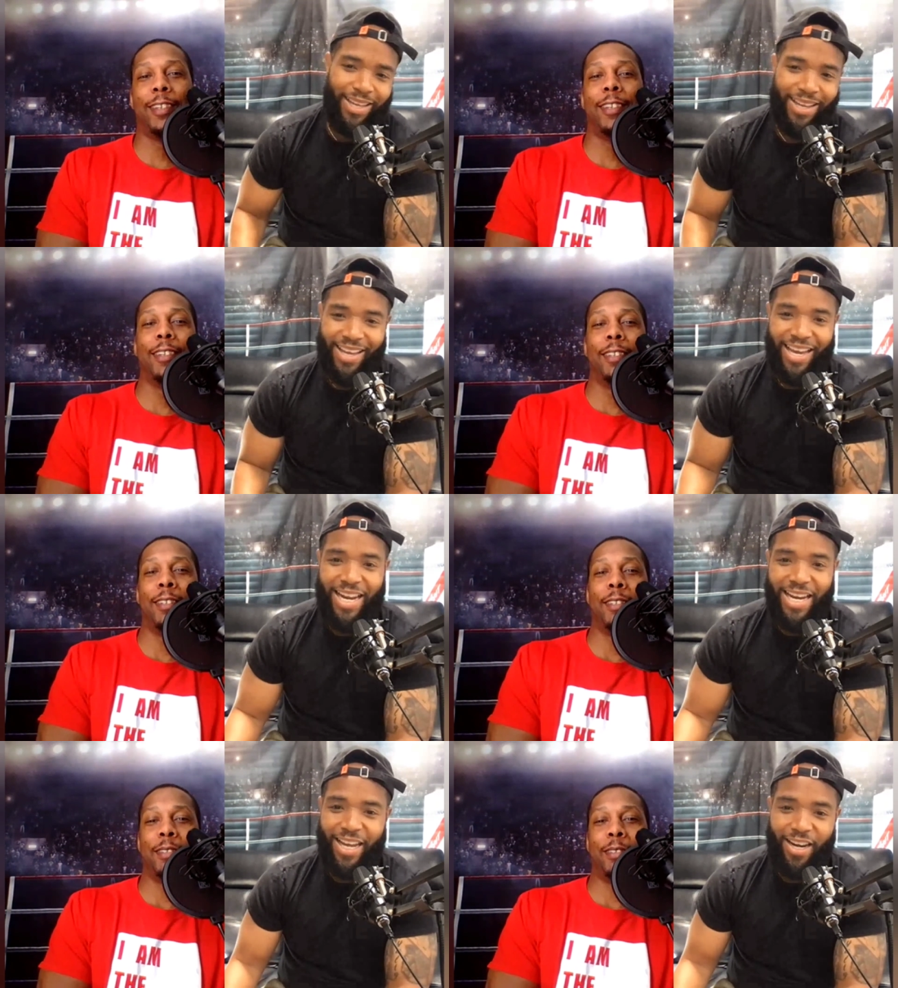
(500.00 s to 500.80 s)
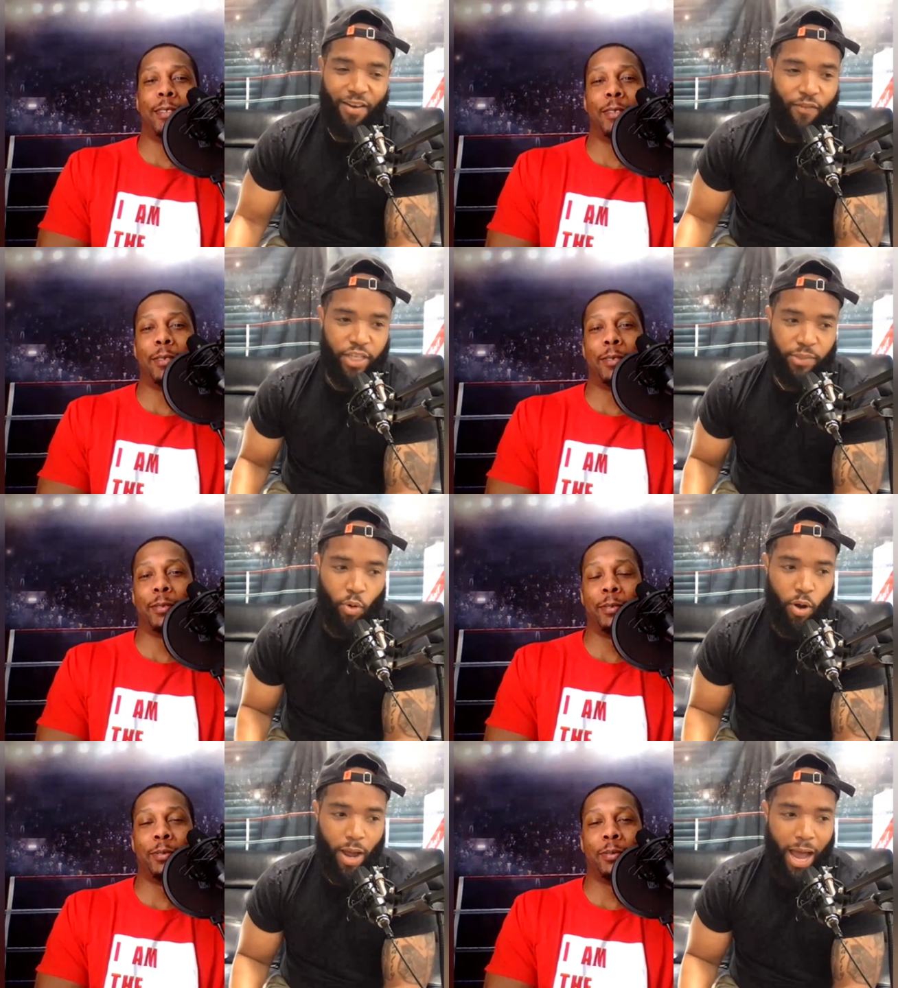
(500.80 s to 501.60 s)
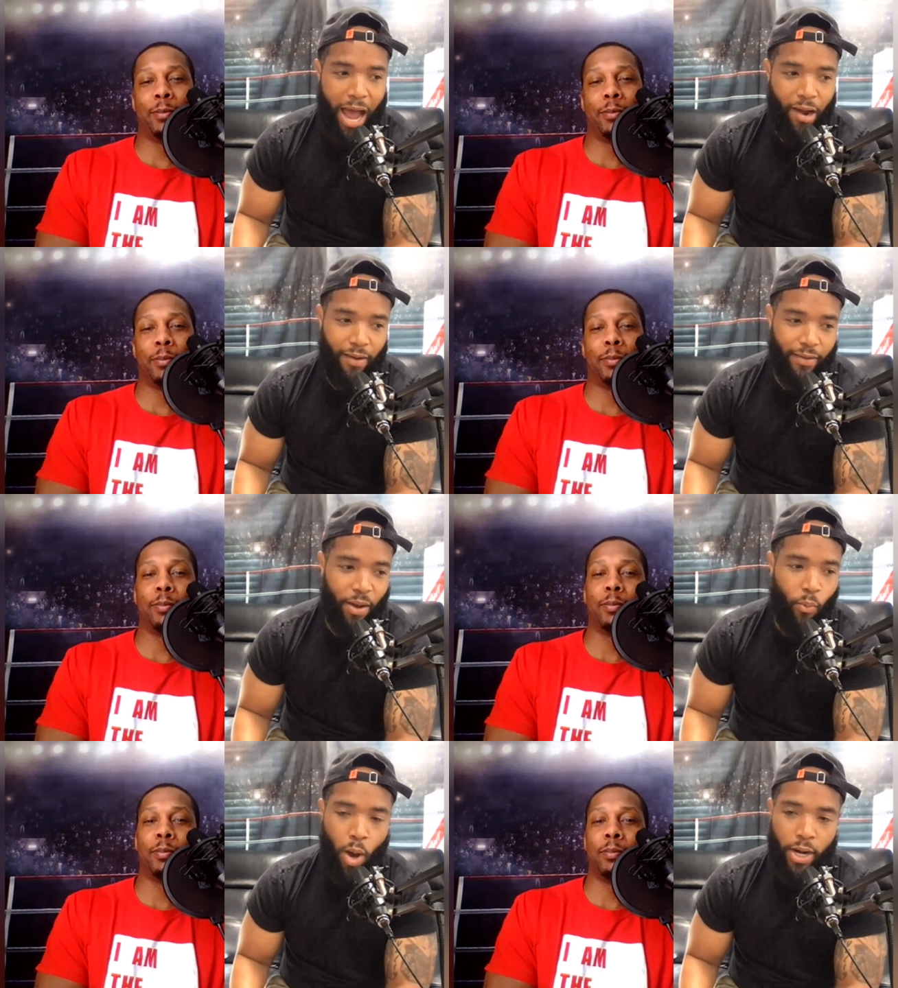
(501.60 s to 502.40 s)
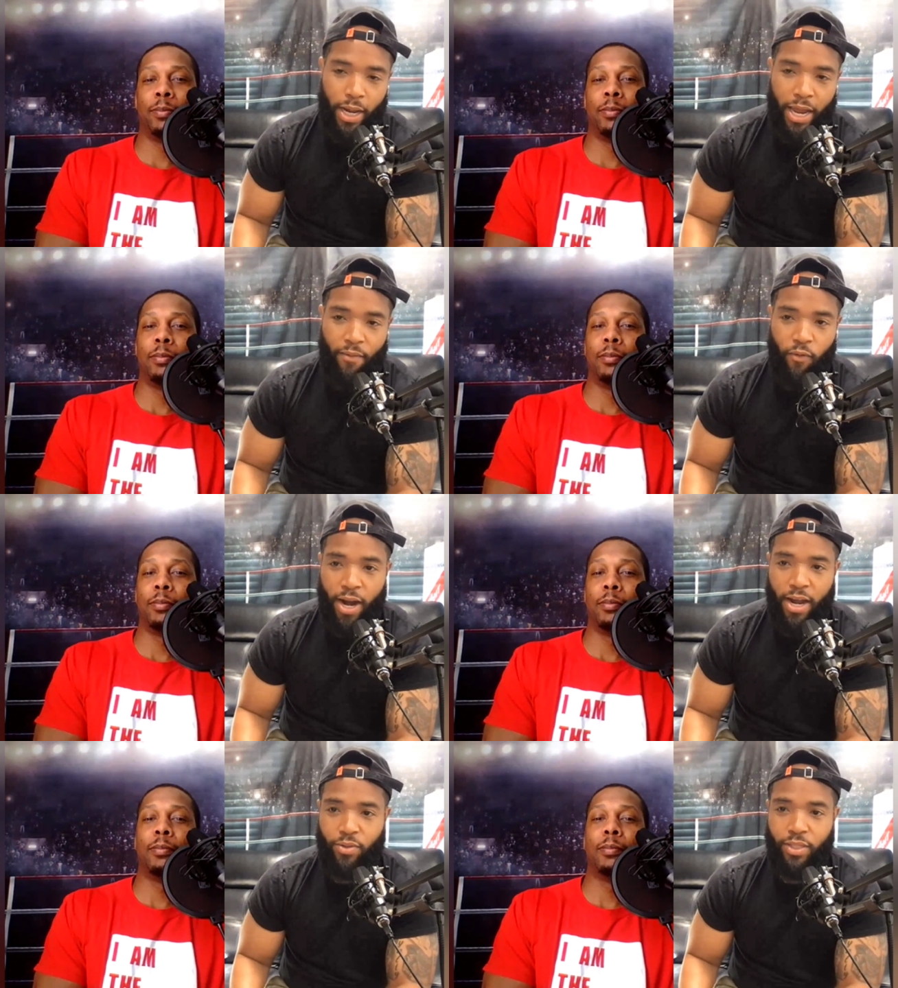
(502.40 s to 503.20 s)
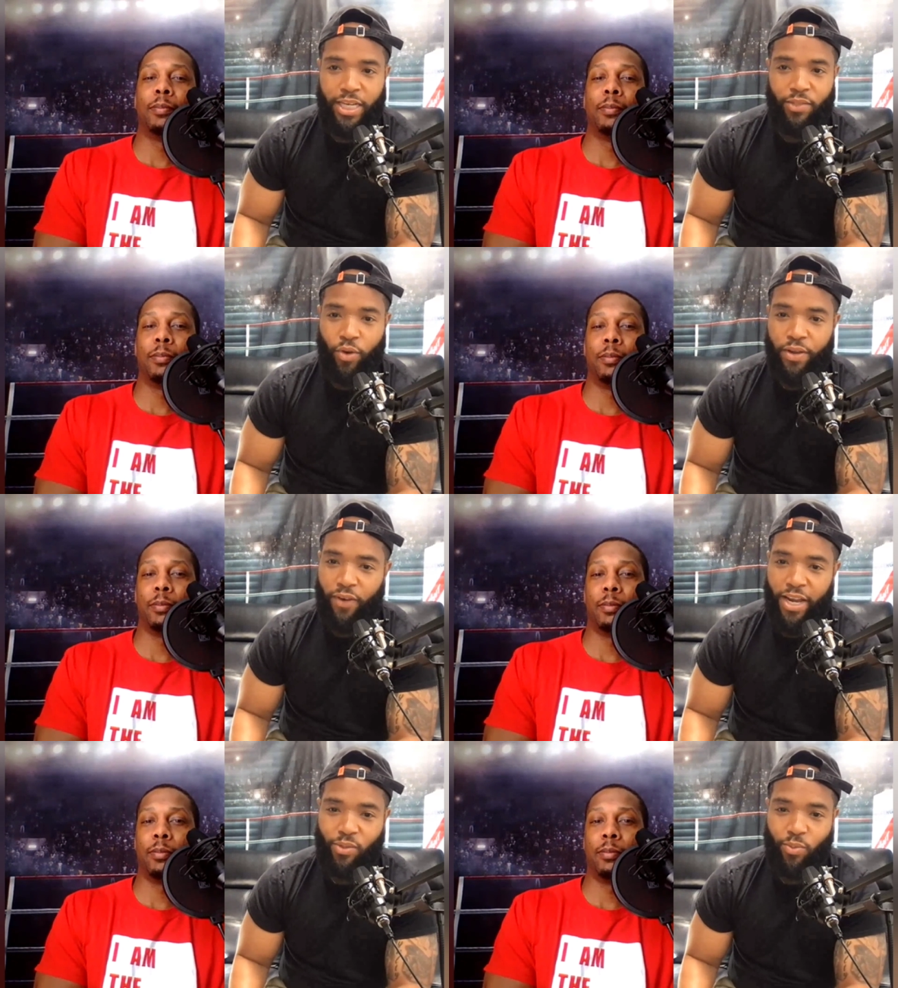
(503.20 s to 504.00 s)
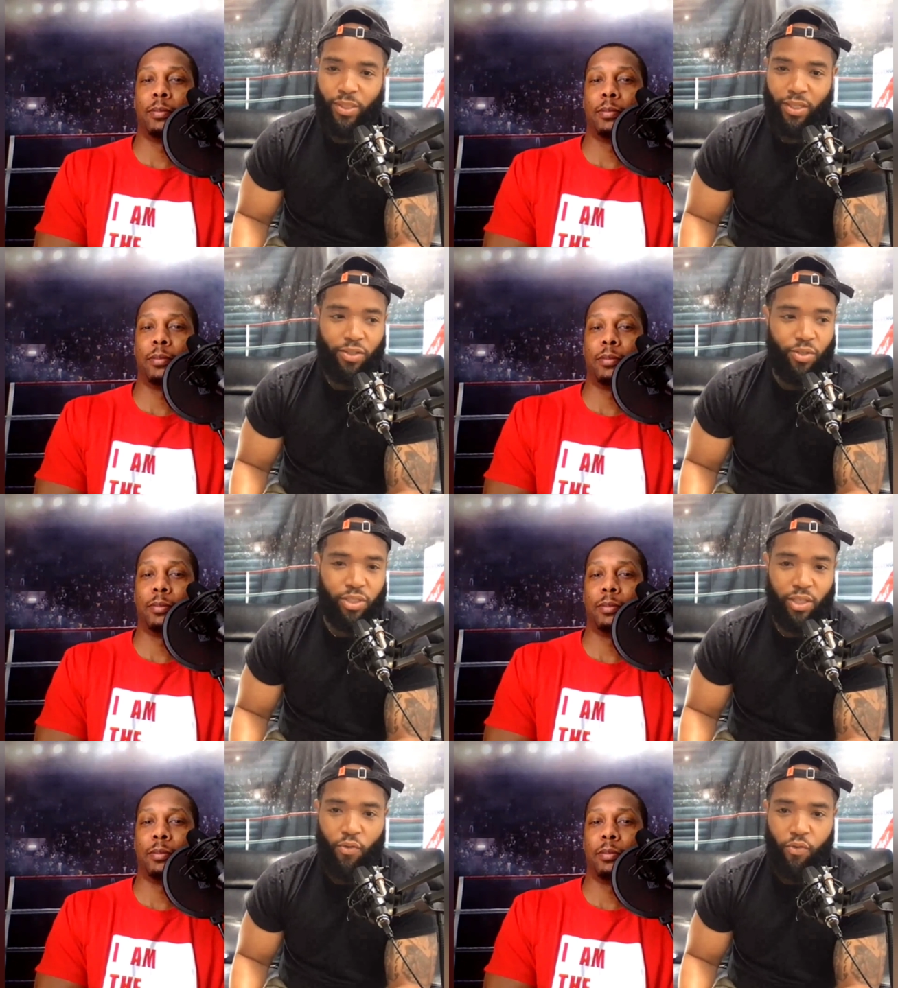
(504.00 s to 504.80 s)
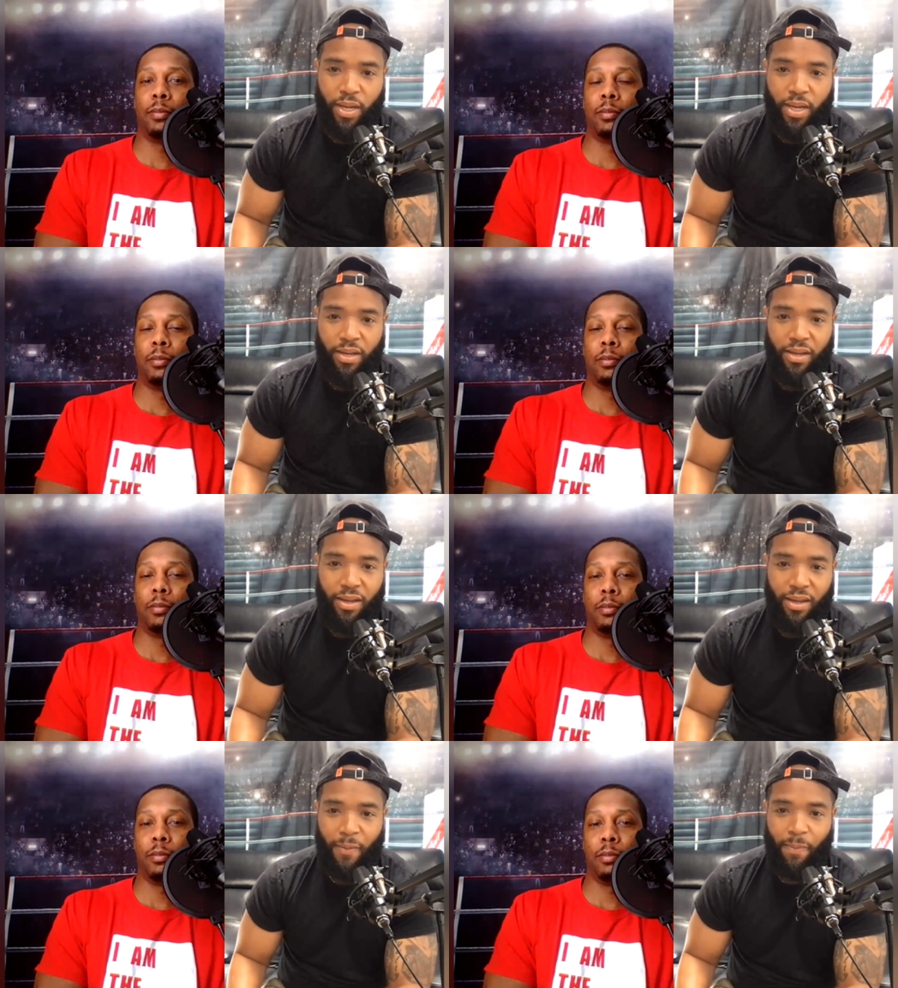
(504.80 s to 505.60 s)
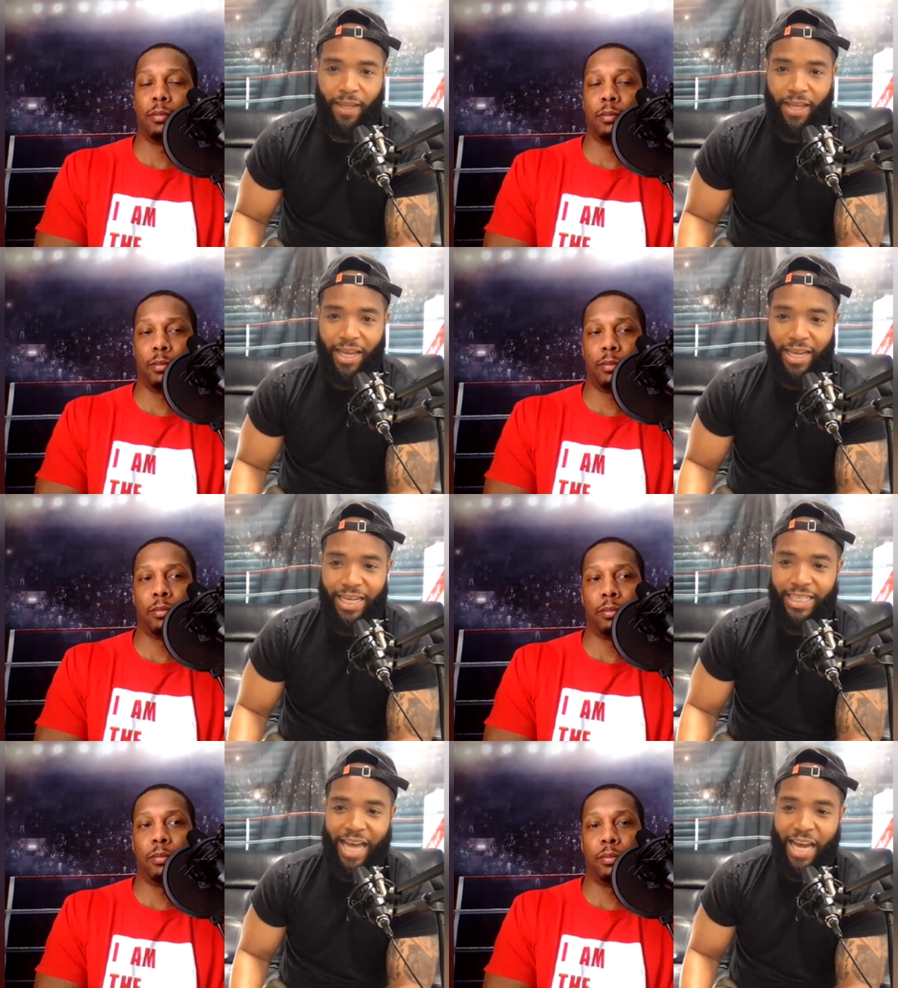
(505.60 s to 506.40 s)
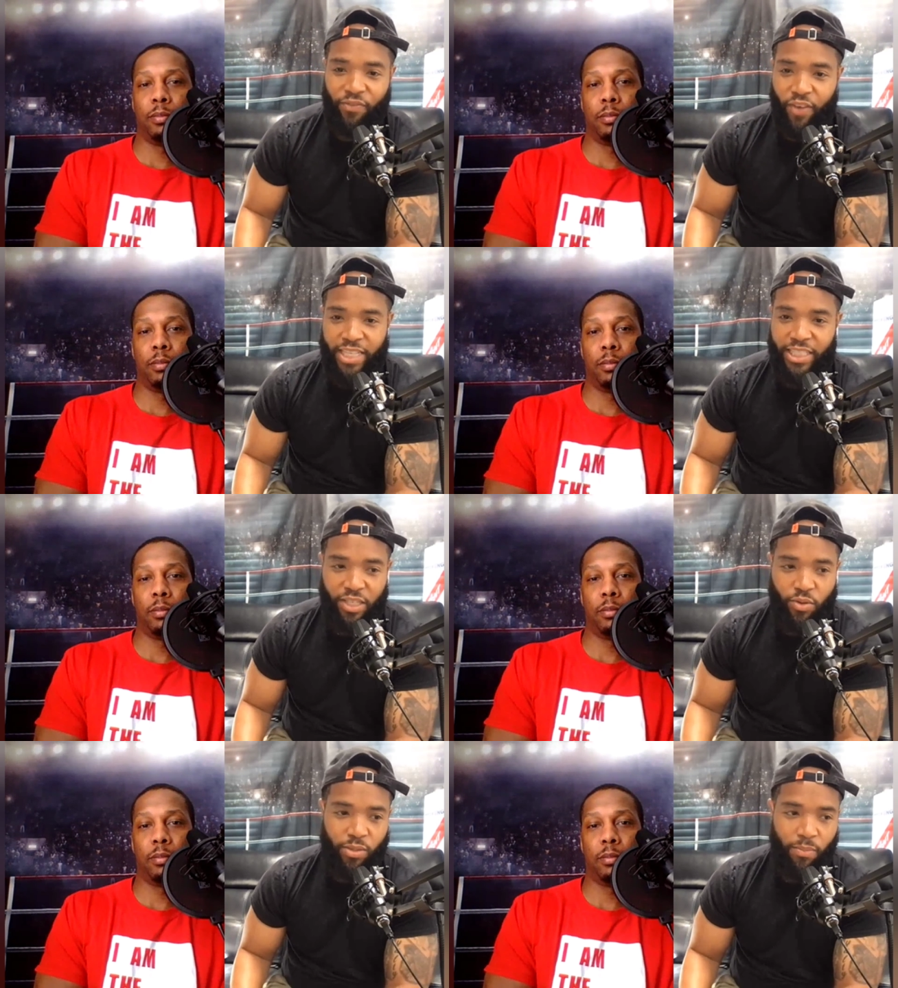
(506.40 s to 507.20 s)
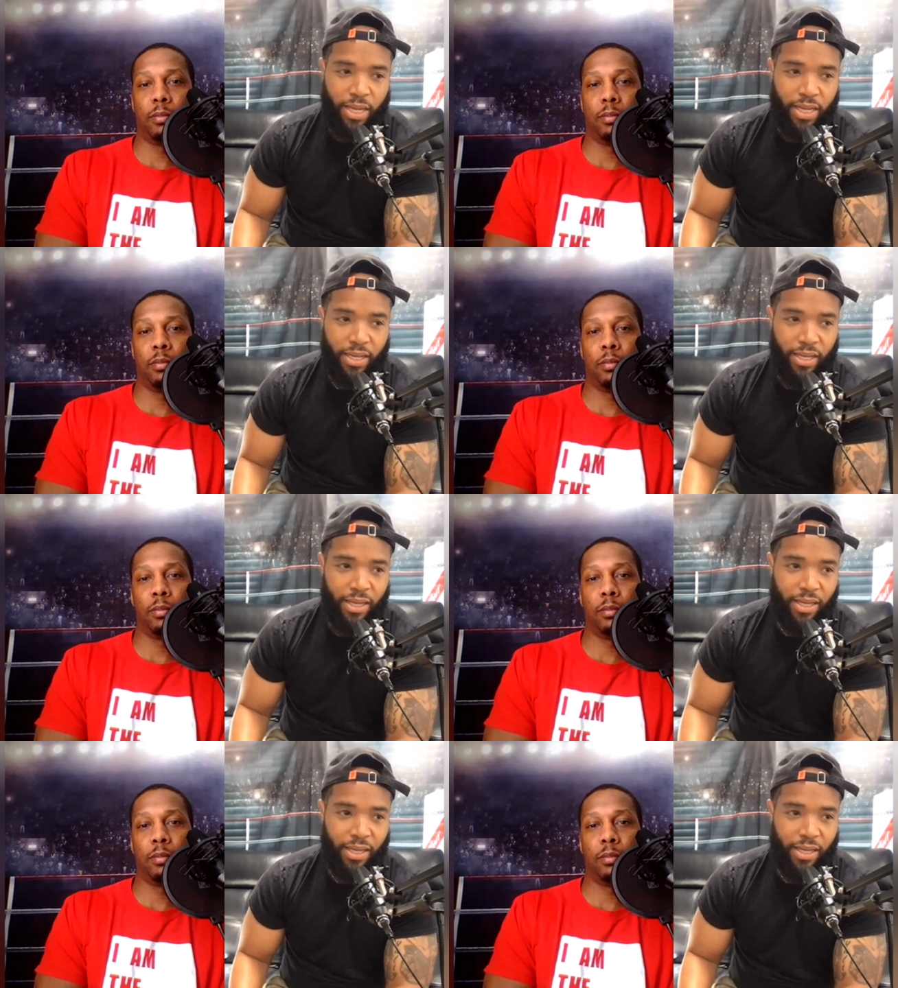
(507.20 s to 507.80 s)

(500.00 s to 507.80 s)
Speaker 1: he didn't did enough for the sport. I, that one and a half rounds, his reflex was a little too slow for me, and he's not as fast as he used to be.